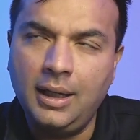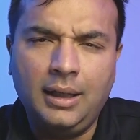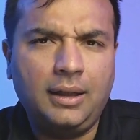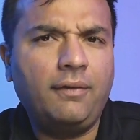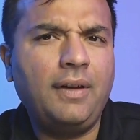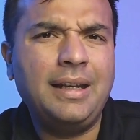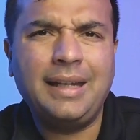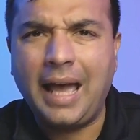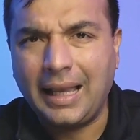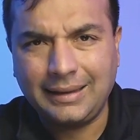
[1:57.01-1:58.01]
They're
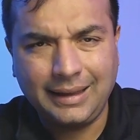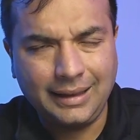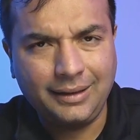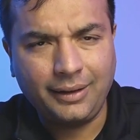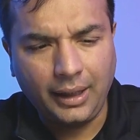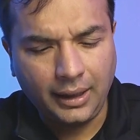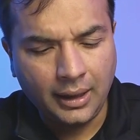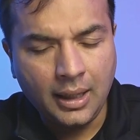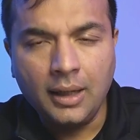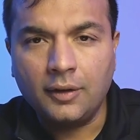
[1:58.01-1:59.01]
fantastic in creating
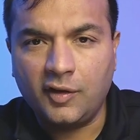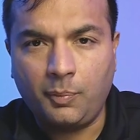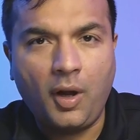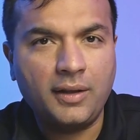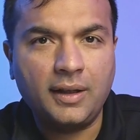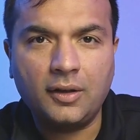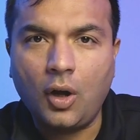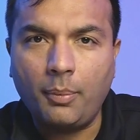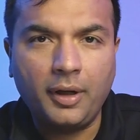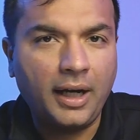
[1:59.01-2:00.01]
responses,
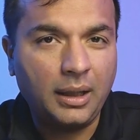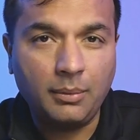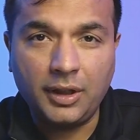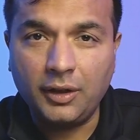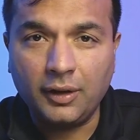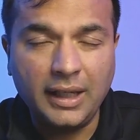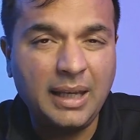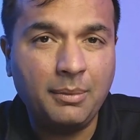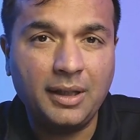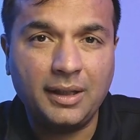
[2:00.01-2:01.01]
copywriting material,
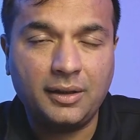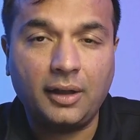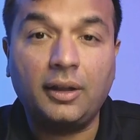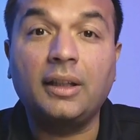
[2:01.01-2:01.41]
emails, etc.